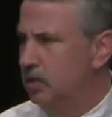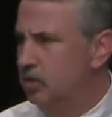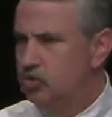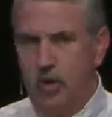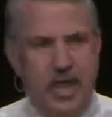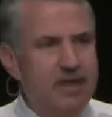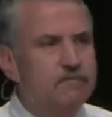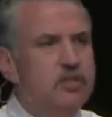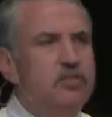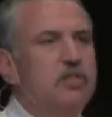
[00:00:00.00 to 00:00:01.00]
So
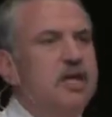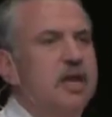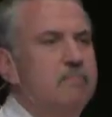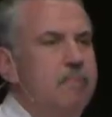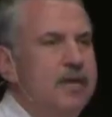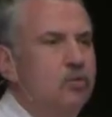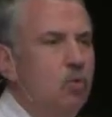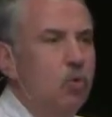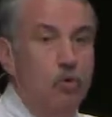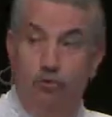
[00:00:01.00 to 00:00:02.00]
everything that had made the
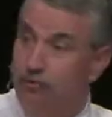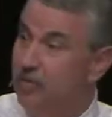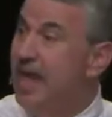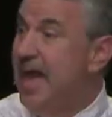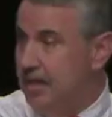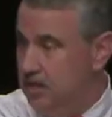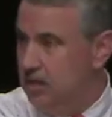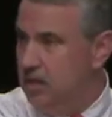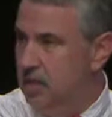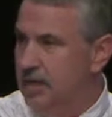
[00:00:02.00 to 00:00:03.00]
world flat
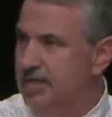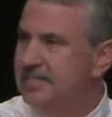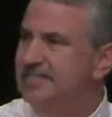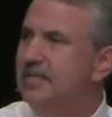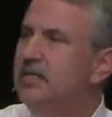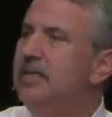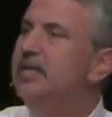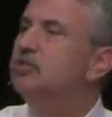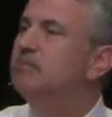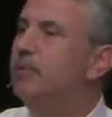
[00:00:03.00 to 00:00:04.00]
suddenly
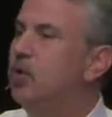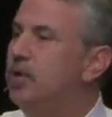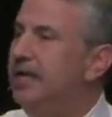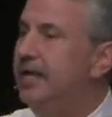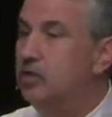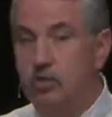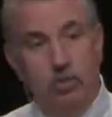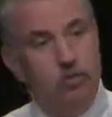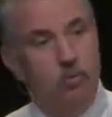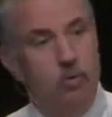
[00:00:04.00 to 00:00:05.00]
exploded, and it
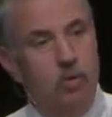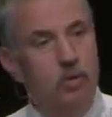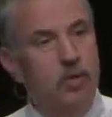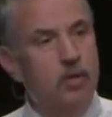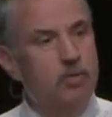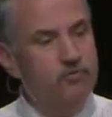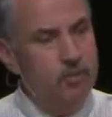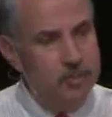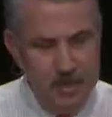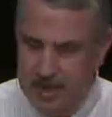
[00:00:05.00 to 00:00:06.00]
took the world
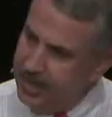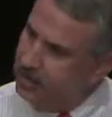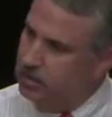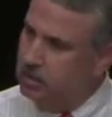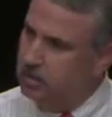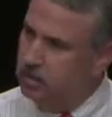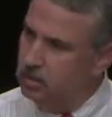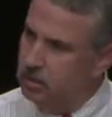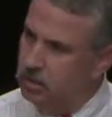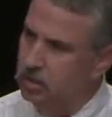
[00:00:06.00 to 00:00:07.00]
from connected
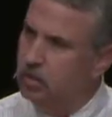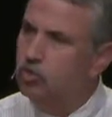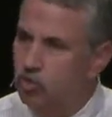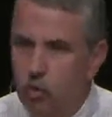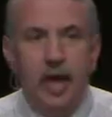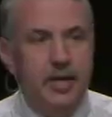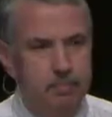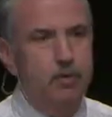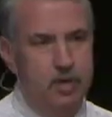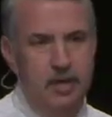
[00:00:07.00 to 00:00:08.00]
to
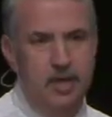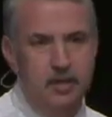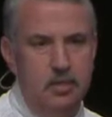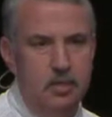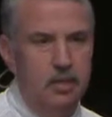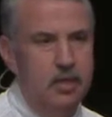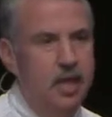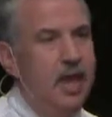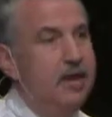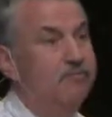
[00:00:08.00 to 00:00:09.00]
hyper-connected,
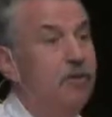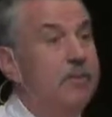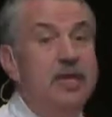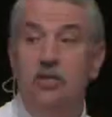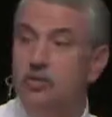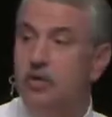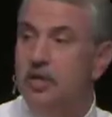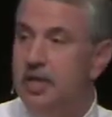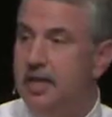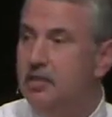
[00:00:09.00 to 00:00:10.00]
and from
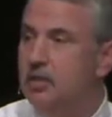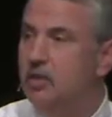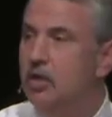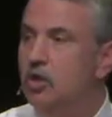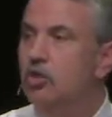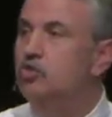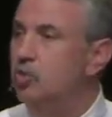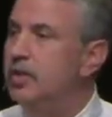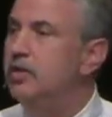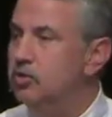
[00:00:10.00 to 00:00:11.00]
interconnected
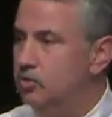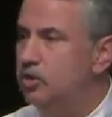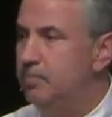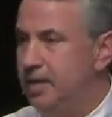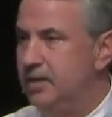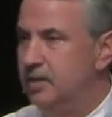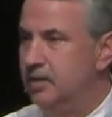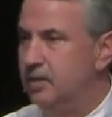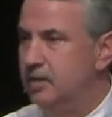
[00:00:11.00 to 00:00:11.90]
to interdependent.